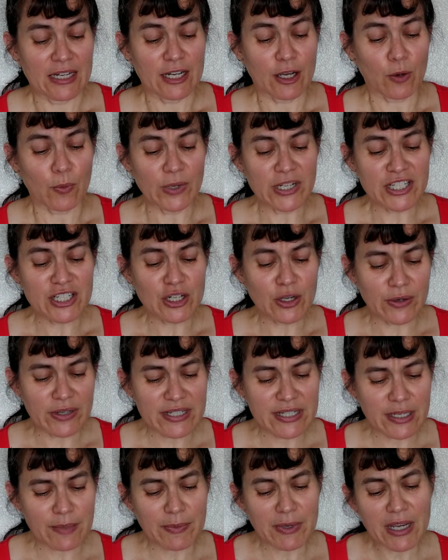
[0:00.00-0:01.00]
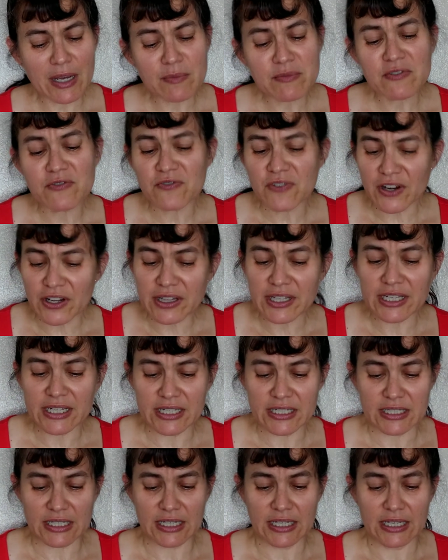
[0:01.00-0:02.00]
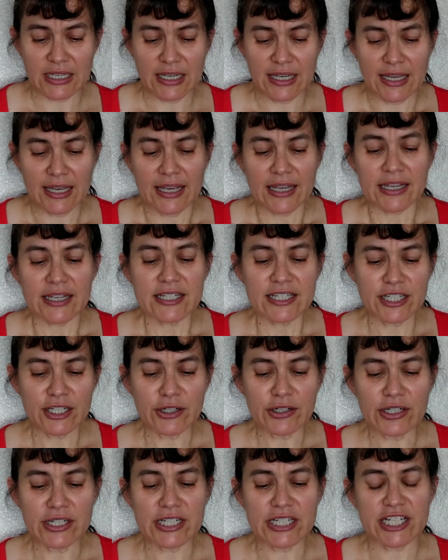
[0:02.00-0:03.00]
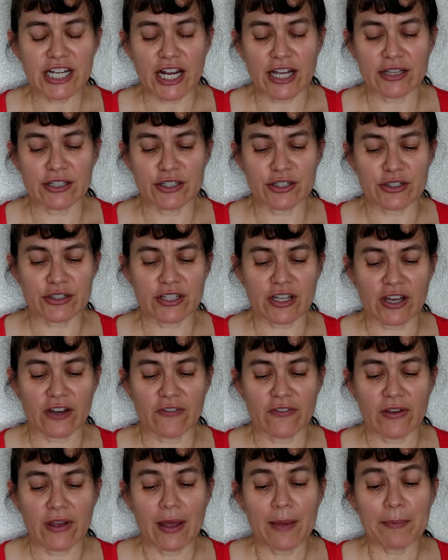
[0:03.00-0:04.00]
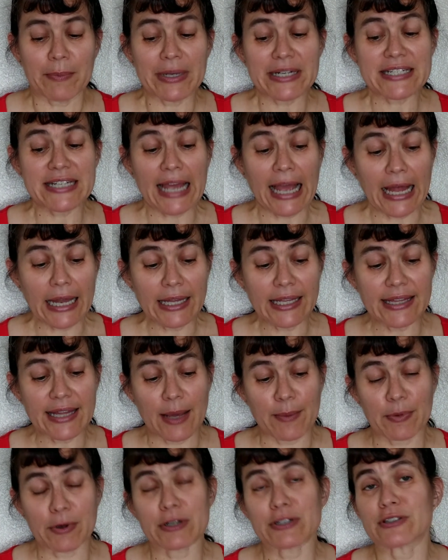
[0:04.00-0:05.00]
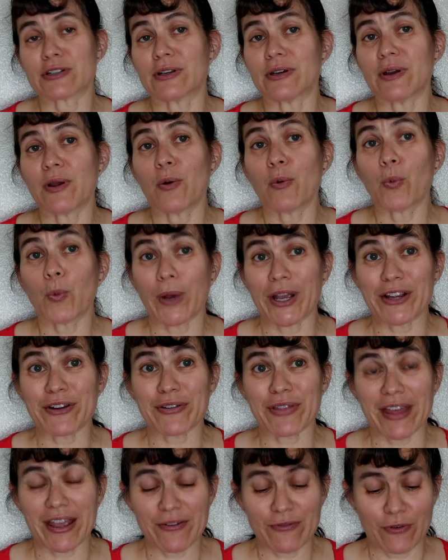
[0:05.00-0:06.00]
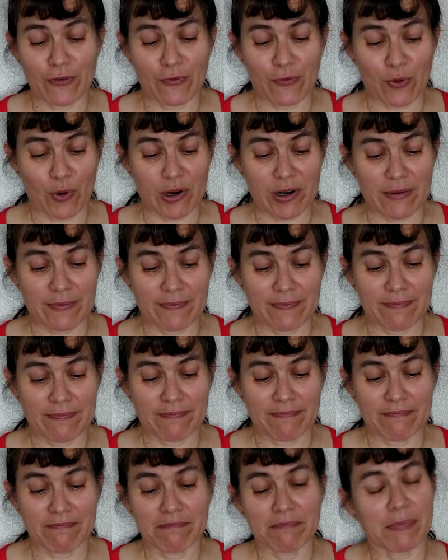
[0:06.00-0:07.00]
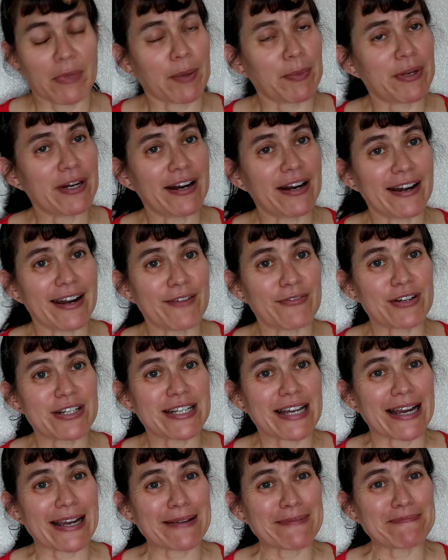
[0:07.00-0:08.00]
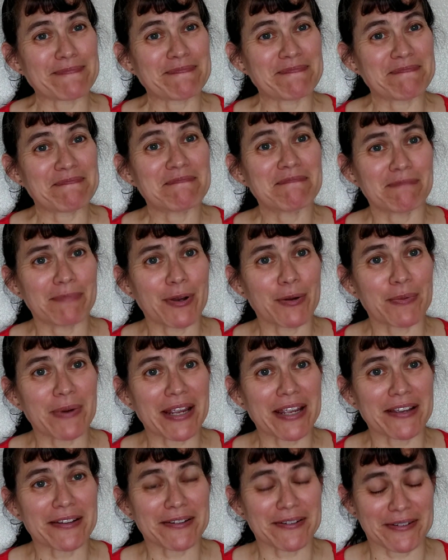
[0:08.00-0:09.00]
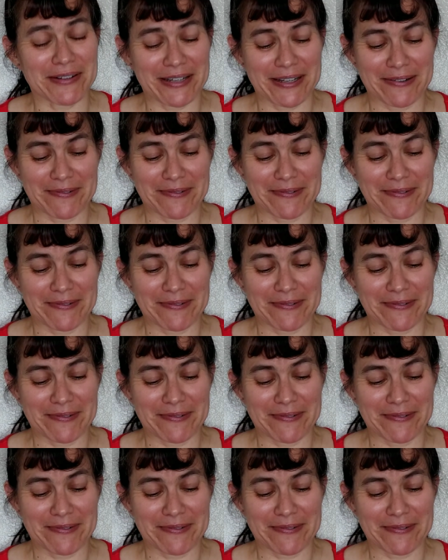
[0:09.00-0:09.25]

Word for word: Now, once noticing becomes fairly easy, continue to challenge yourself by telling that person what you're thankful for. Maybe not every time, but regularly.